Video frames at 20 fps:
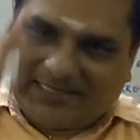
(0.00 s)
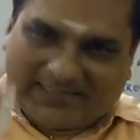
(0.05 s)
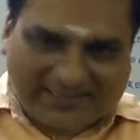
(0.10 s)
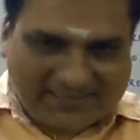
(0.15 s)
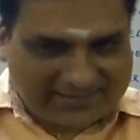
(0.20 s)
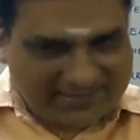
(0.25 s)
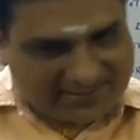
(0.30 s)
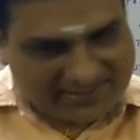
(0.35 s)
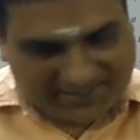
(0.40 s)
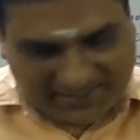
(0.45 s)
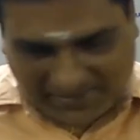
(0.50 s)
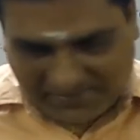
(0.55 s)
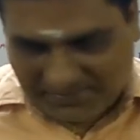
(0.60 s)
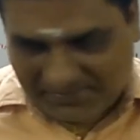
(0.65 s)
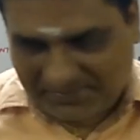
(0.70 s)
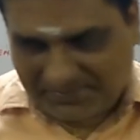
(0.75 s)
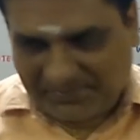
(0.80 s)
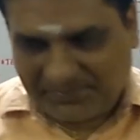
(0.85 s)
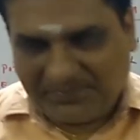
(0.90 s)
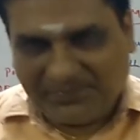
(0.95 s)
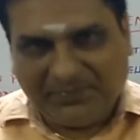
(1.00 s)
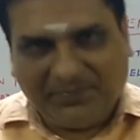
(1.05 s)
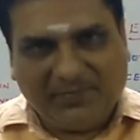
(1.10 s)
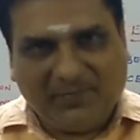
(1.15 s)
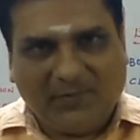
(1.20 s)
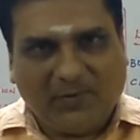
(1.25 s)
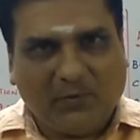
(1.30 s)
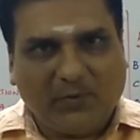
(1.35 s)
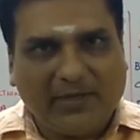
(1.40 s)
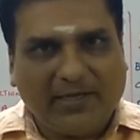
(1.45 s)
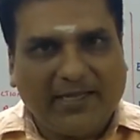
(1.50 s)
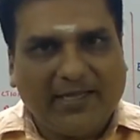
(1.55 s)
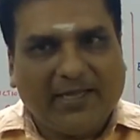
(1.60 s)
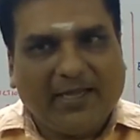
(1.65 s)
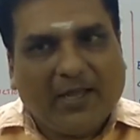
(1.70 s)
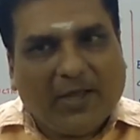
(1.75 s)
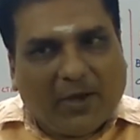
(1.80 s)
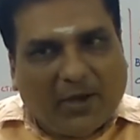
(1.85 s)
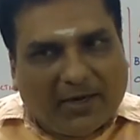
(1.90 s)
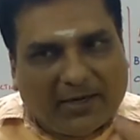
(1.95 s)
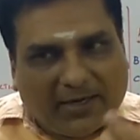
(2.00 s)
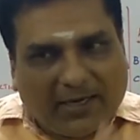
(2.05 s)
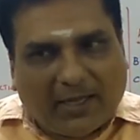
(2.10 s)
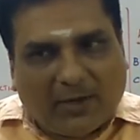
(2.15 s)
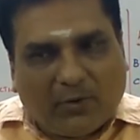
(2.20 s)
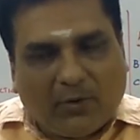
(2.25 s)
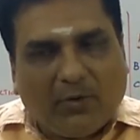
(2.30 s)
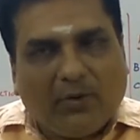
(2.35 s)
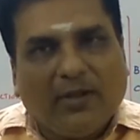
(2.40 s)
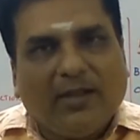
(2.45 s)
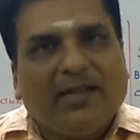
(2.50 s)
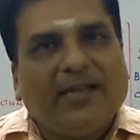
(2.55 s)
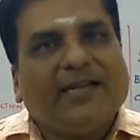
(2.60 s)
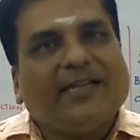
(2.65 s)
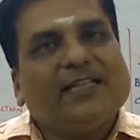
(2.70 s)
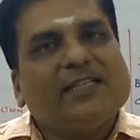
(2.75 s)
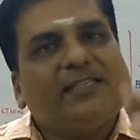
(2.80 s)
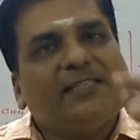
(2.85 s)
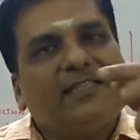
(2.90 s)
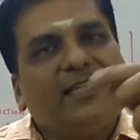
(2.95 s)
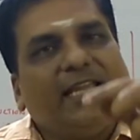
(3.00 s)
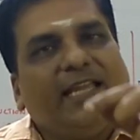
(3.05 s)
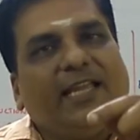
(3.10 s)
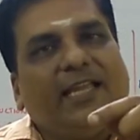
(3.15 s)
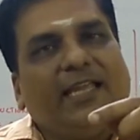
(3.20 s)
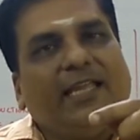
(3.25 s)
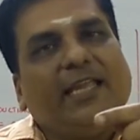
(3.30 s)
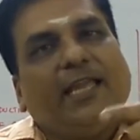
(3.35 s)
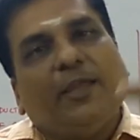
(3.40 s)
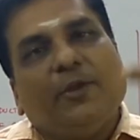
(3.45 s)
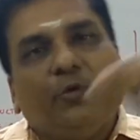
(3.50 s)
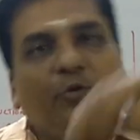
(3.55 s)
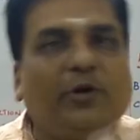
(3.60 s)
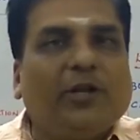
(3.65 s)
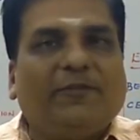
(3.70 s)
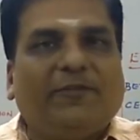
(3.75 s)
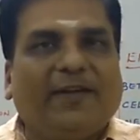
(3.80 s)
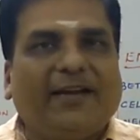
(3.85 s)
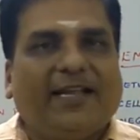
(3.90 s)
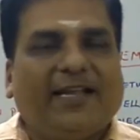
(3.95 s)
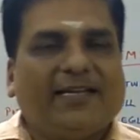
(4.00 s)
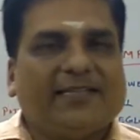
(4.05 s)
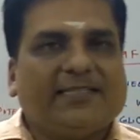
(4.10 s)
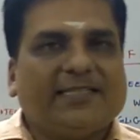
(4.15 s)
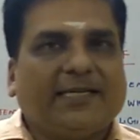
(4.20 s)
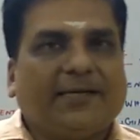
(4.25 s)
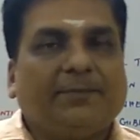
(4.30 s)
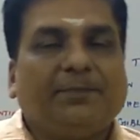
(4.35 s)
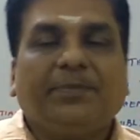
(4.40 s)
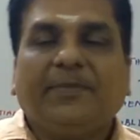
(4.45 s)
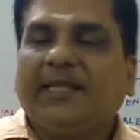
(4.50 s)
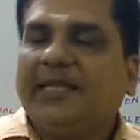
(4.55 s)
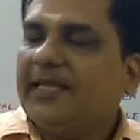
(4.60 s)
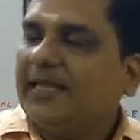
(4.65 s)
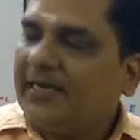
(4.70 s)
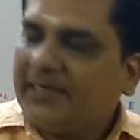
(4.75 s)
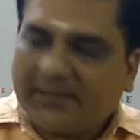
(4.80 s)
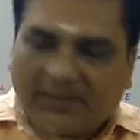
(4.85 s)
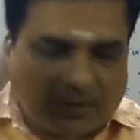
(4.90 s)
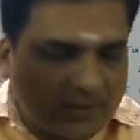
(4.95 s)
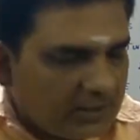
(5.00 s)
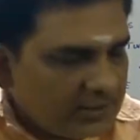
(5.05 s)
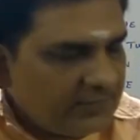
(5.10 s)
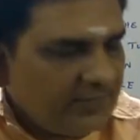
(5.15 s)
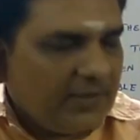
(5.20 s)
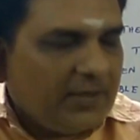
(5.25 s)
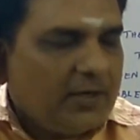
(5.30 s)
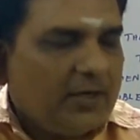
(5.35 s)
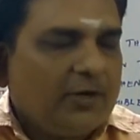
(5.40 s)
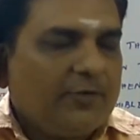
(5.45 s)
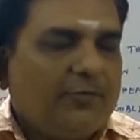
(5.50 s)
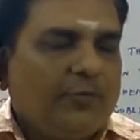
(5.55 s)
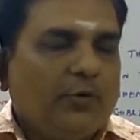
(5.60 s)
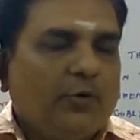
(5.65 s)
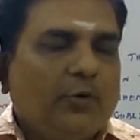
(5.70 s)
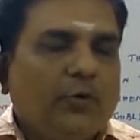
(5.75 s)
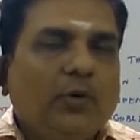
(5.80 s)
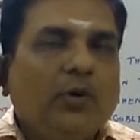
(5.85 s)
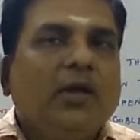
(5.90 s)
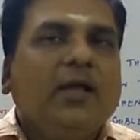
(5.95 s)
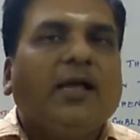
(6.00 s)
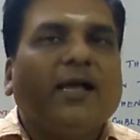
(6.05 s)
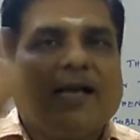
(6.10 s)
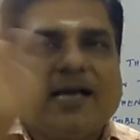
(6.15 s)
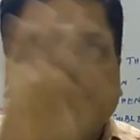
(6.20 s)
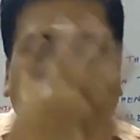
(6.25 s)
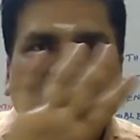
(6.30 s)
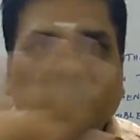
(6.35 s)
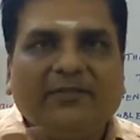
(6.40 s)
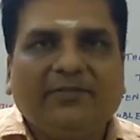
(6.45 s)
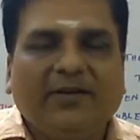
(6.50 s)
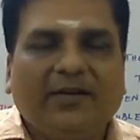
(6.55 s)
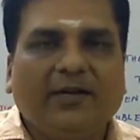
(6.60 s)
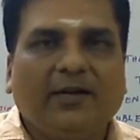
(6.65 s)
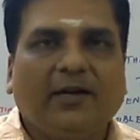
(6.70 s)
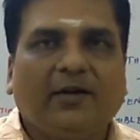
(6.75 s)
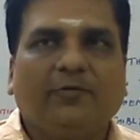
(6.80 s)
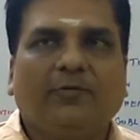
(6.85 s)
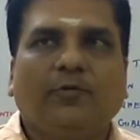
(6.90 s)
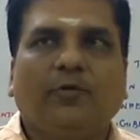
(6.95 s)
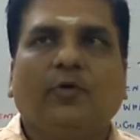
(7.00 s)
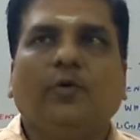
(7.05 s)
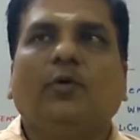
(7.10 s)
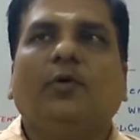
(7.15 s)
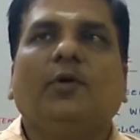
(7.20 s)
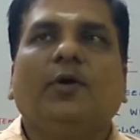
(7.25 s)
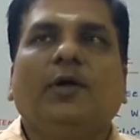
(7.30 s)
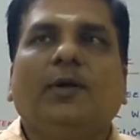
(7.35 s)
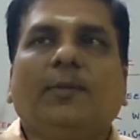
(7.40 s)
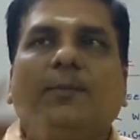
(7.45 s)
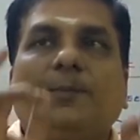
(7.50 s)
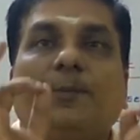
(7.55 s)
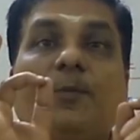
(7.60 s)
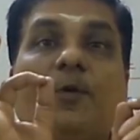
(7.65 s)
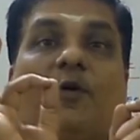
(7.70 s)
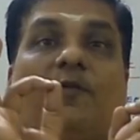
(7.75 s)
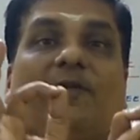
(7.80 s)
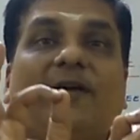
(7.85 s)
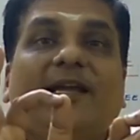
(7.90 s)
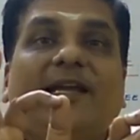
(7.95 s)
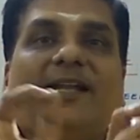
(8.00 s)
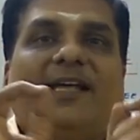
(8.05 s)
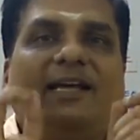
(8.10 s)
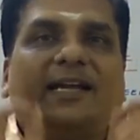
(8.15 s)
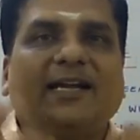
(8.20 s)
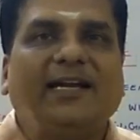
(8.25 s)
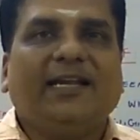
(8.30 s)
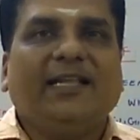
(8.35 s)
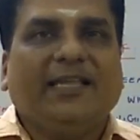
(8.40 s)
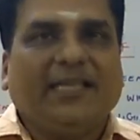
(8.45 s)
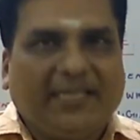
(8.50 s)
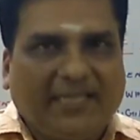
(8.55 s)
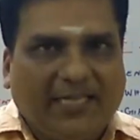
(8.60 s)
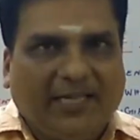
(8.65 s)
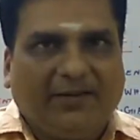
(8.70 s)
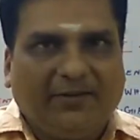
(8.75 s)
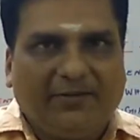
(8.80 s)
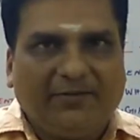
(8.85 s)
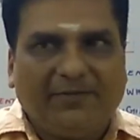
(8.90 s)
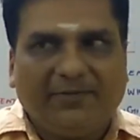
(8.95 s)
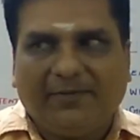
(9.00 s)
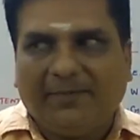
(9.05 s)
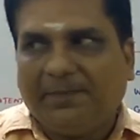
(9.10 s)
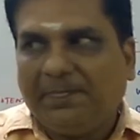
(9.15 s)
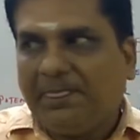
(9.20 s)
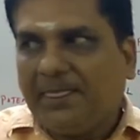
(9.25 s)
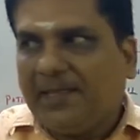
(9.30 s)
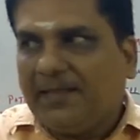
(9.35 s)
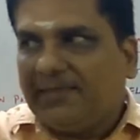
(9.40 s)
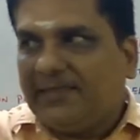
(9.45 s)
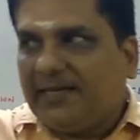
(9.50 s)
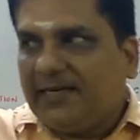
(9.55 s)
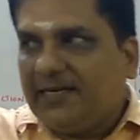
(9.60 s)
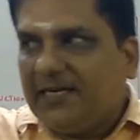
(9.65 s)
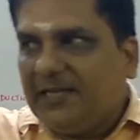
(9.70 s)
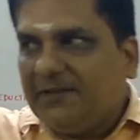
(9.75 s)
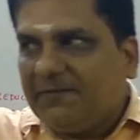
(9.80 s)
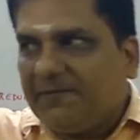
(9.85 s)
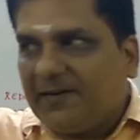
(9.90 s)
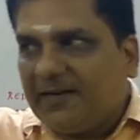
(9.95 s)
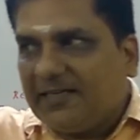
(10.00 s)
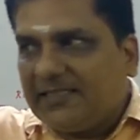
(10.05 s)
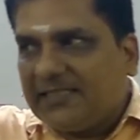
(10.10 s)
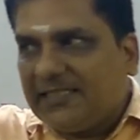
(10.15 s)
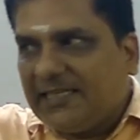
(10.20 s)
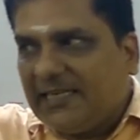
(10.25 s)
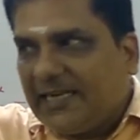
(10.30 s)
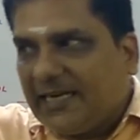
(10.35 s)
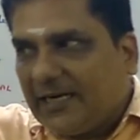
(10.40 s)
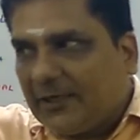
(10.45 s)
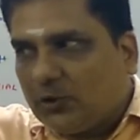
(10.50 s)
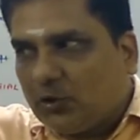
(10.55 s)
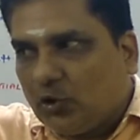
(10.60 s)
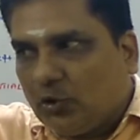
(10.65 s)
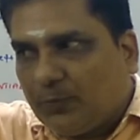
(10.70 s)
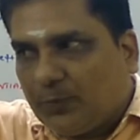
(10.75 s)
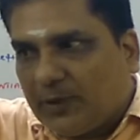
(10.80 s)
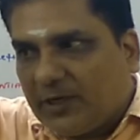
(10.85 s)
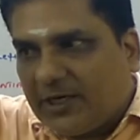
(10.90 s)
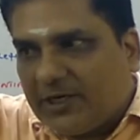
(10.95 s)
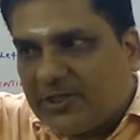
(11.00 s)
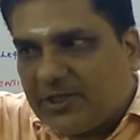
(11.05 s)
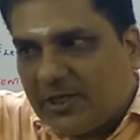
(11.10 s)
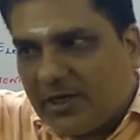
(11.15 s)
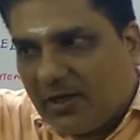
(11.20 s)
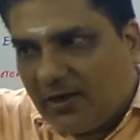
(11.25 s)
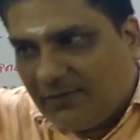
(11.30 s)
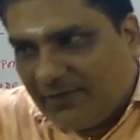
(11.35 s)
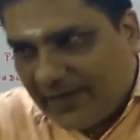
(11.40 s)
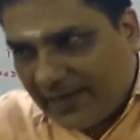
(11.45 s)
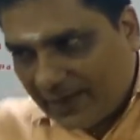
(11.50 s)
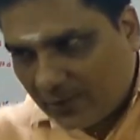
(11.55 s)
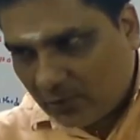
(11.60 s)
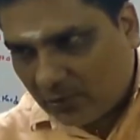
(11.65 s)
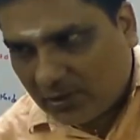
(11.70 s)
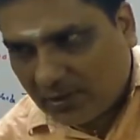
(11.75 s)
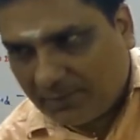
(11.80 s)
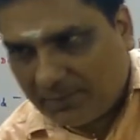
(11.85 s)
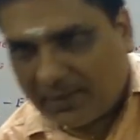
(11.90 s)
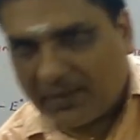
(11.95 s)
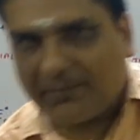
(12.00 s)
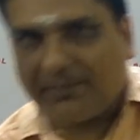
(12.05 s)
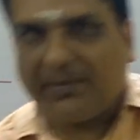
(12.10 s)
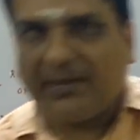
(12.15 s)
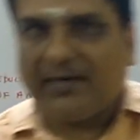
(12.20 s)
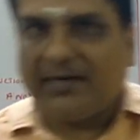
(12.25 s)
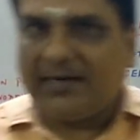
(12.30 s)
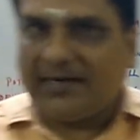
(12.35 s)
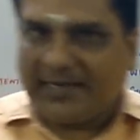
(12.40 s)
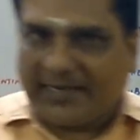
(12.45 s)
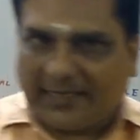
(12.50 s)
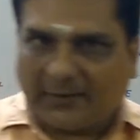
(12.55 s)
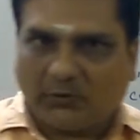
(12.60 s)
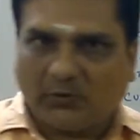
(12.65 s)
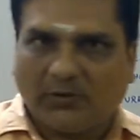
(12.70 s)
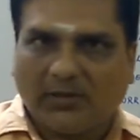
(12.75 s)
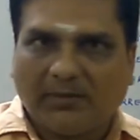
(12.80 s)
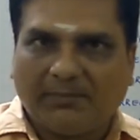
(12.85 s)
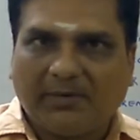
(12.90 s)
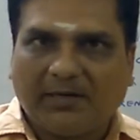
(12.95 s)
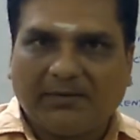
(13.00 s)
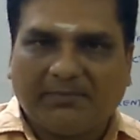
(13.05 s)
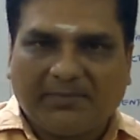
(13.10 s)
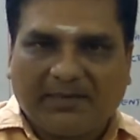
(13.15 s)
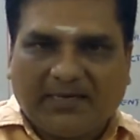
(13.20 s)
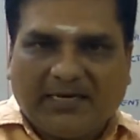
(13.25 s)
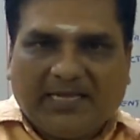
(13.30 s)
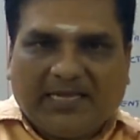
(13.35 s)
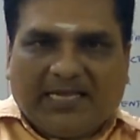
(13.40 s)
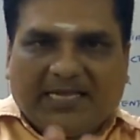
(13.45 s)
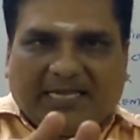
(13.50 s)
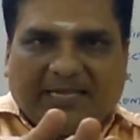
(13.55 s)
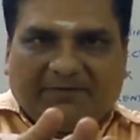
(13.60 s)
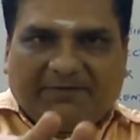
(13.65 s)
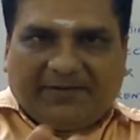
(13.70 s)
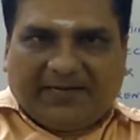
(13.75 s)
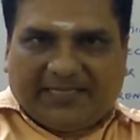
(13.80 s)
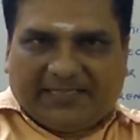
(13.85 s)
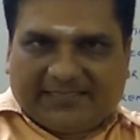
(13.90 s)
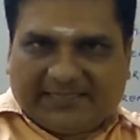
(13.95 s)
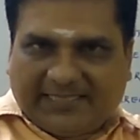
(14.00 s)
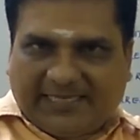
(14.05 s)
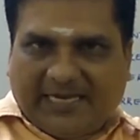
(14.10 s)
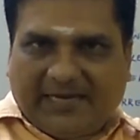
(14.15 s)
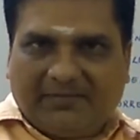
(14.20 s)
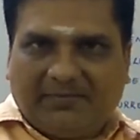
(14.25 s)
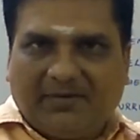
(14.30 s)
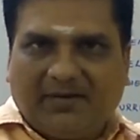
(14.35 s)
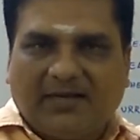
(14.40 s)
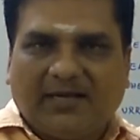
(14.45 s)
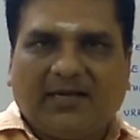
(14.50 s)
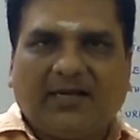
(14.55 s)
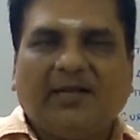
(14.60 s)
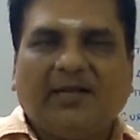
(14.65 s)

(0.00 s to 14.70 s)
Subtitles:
answers are same. Okay. Now, let us say a unified answer. Electrons will not flow, current will not flow, provided if the difference in electrode potential of anode compartment and cathode compartment, if it is same,